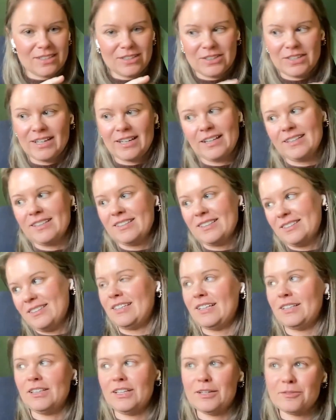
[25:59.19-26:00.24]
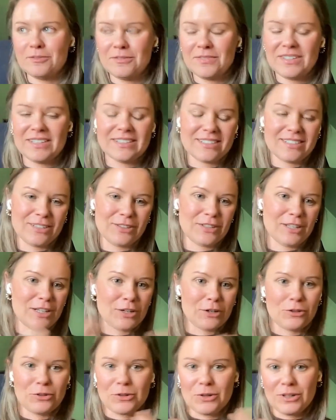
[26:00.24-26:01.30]
Okay, they live. And so they
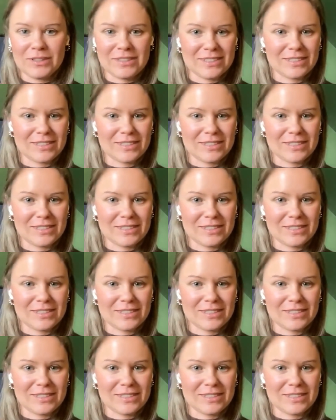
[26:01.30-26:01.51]
go through all